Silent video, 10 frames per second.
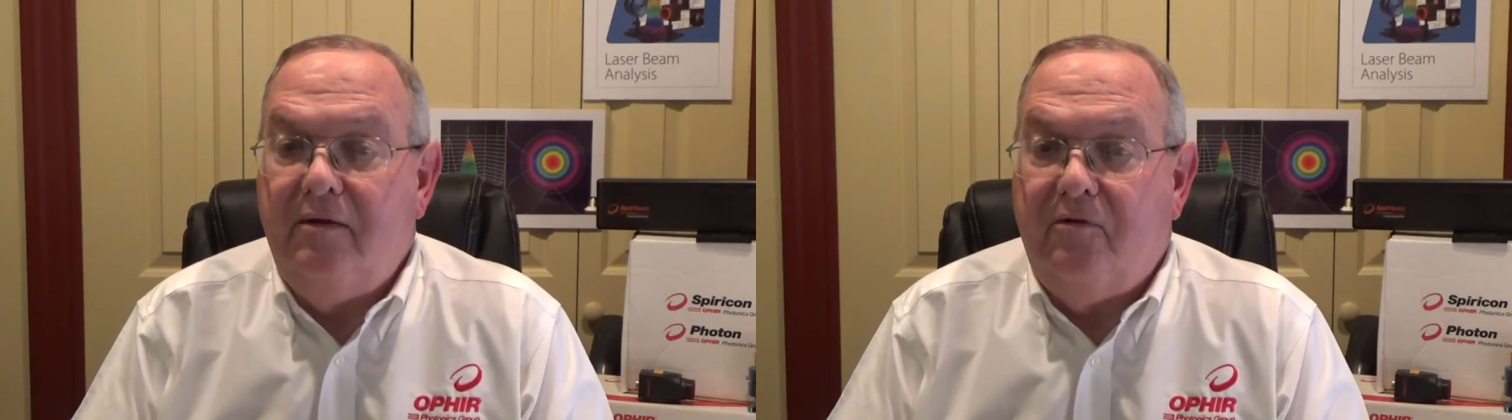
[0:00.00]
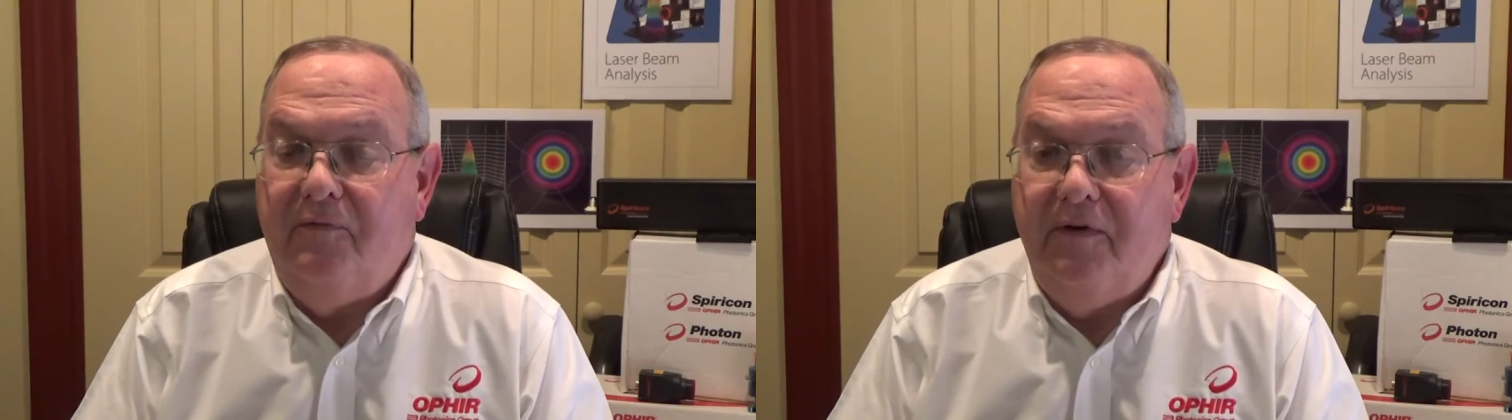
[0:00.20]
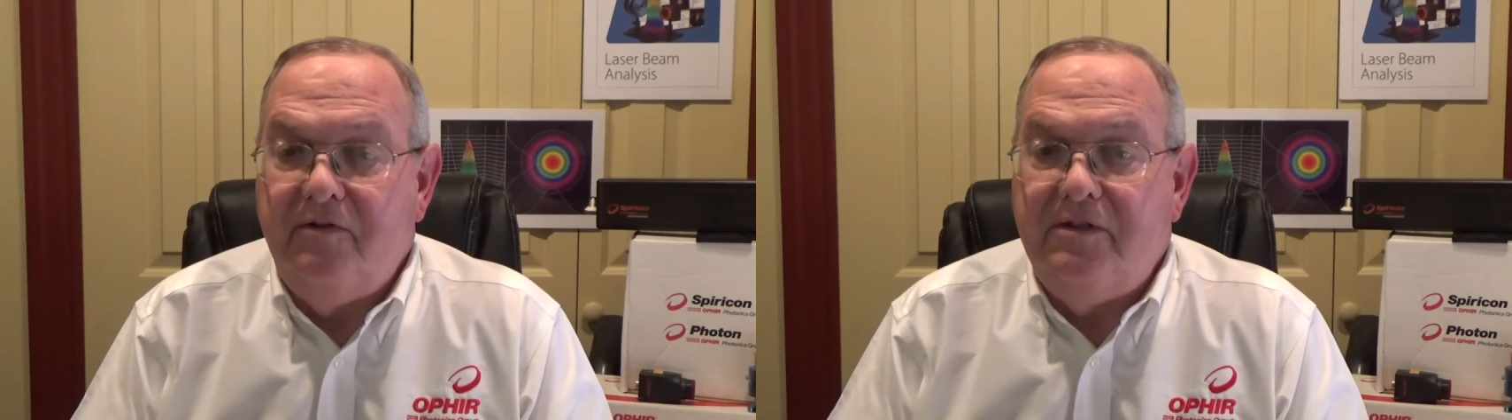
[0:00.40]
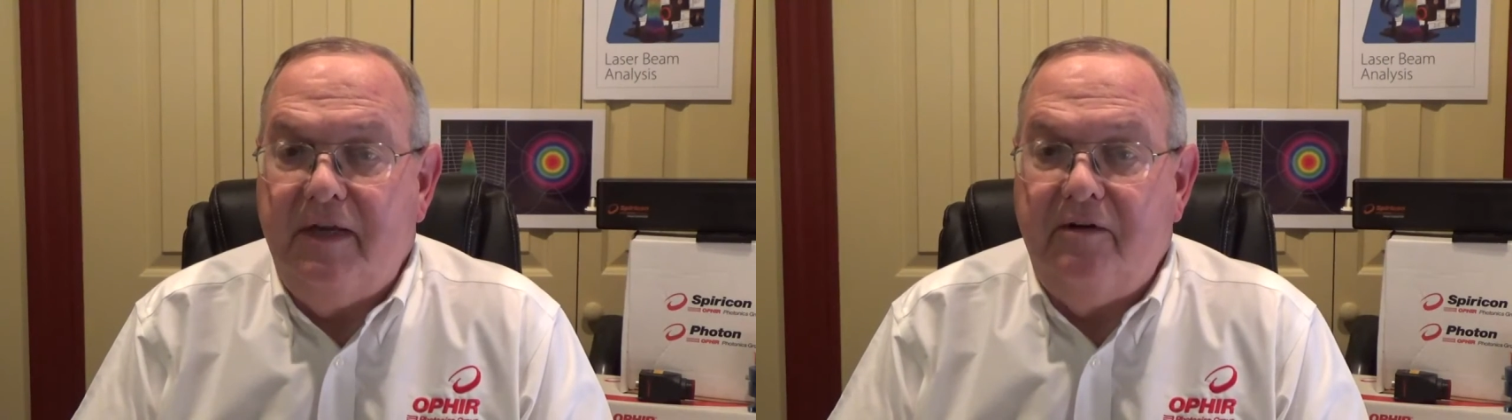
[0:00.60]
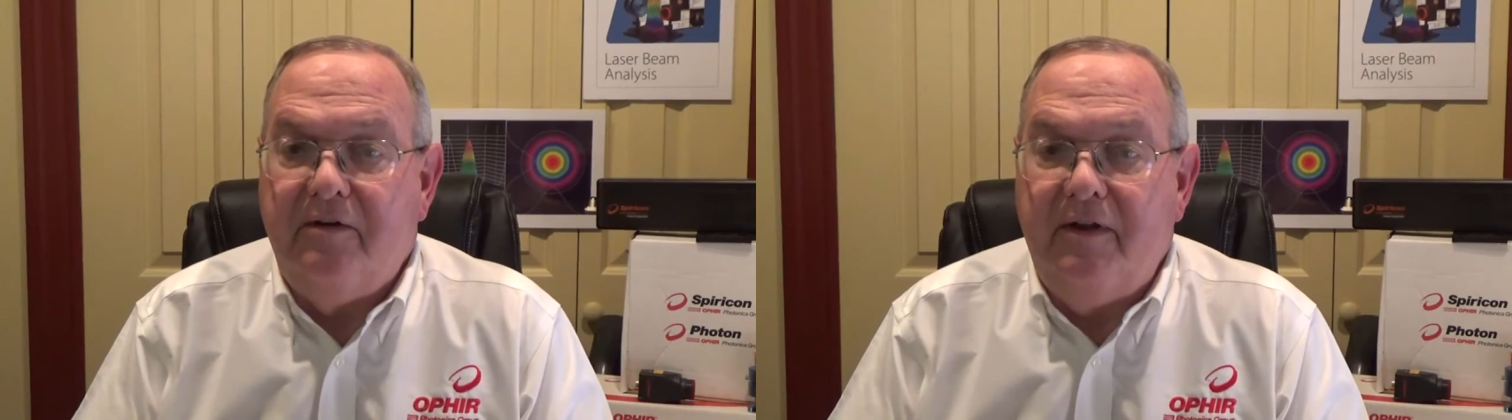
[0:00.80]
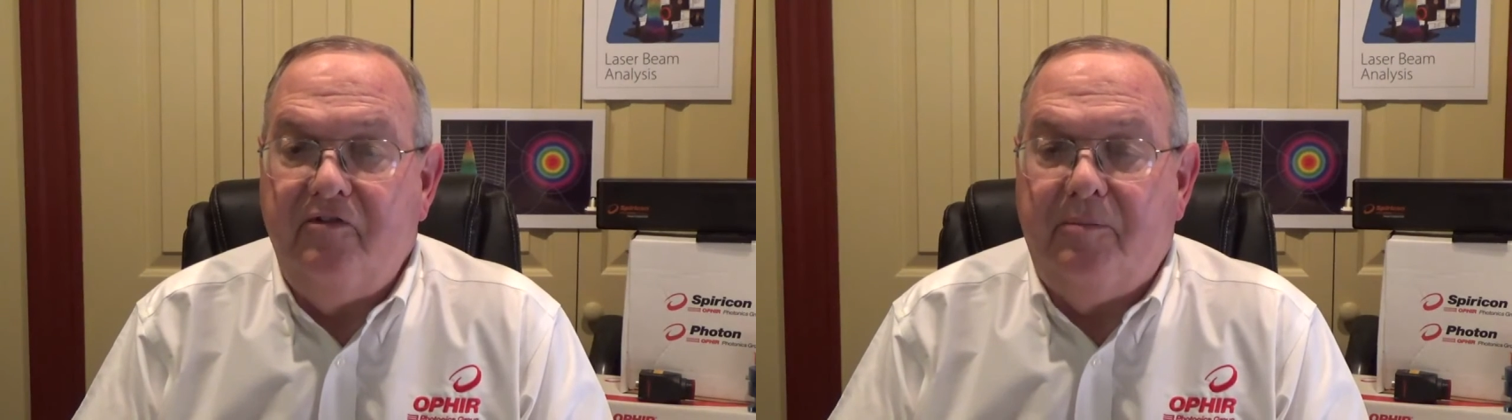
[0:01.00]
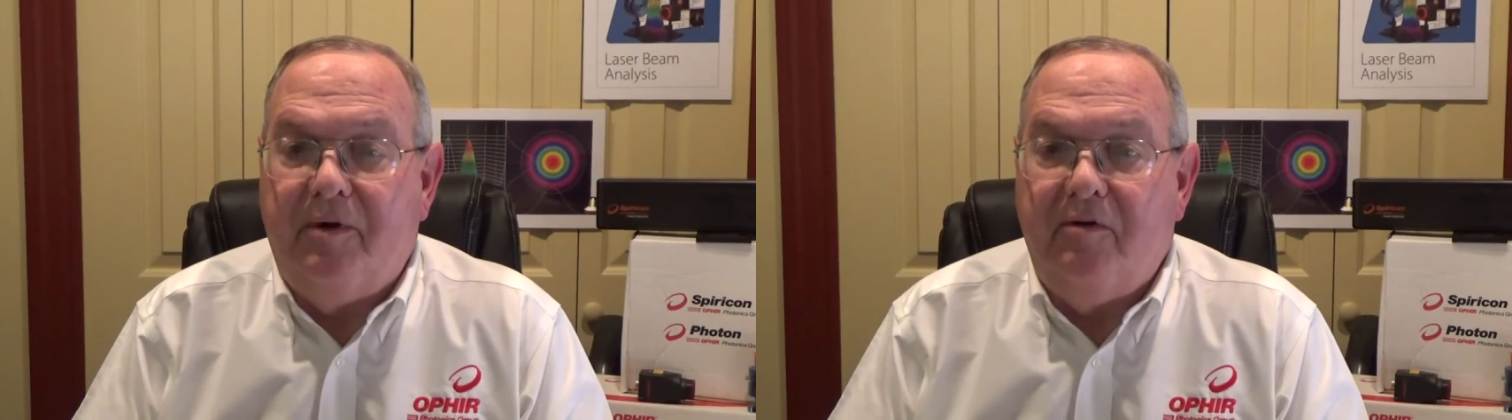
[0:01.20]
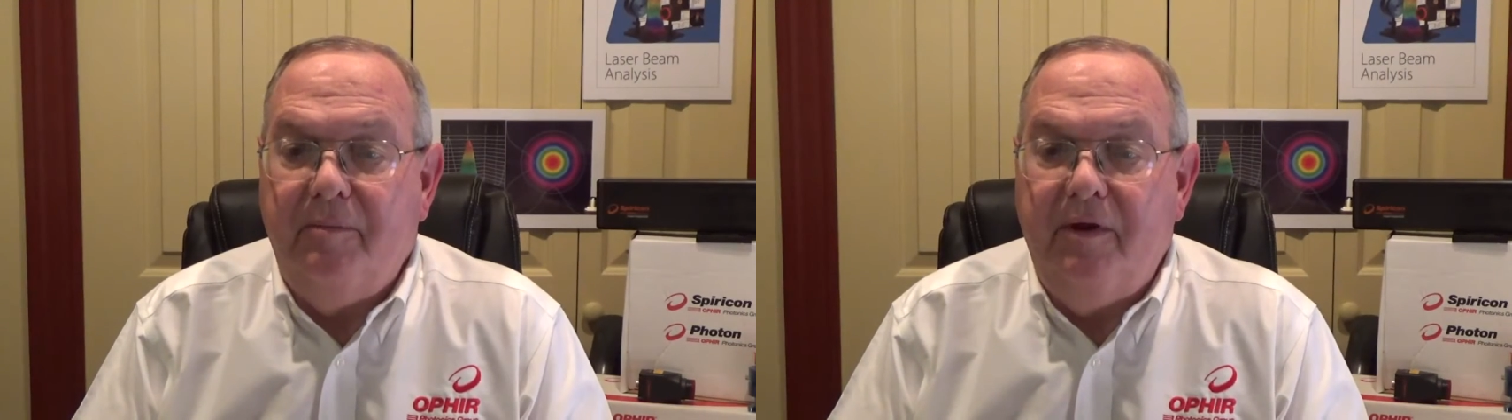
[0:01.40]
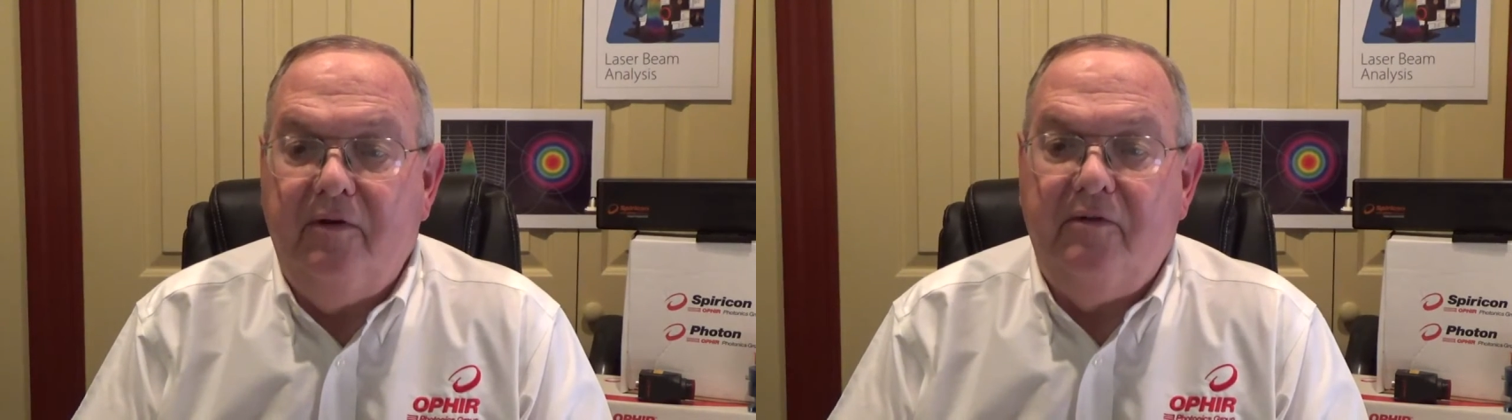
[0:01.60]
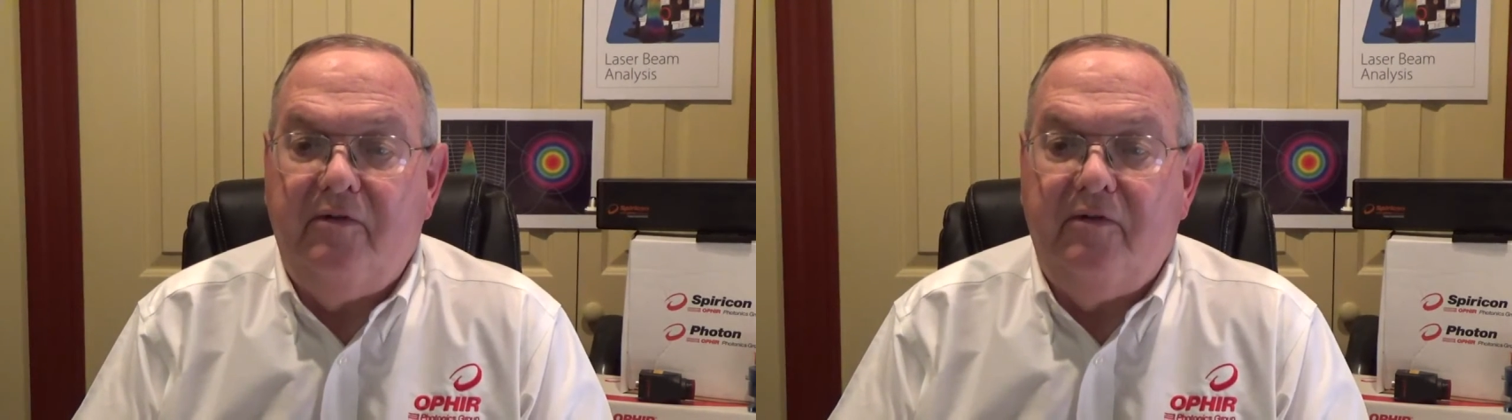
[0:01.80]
Ophir's standard laser power meters